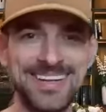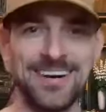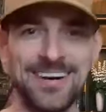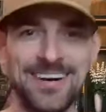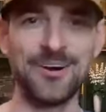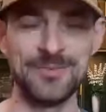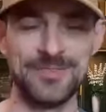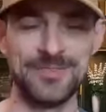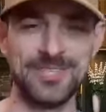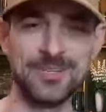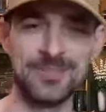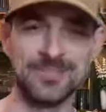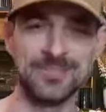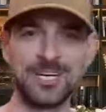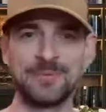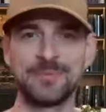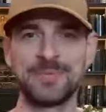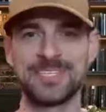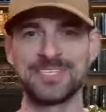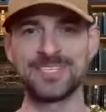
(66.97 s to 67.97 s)
Oh, don't
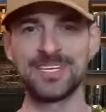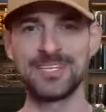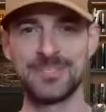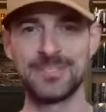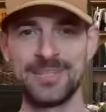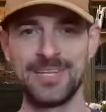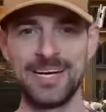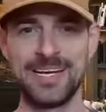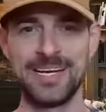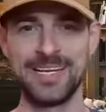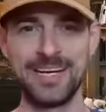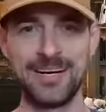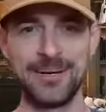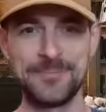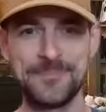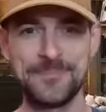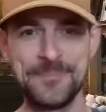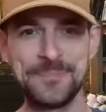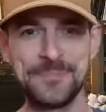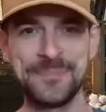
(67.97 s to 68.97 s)
tell me it's going to do that
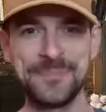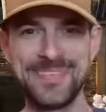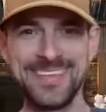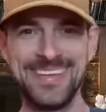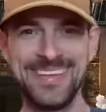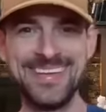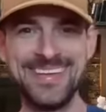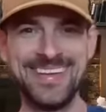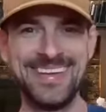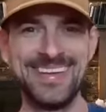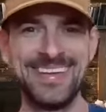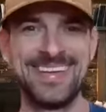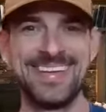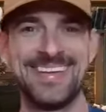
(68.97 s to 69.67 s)
now.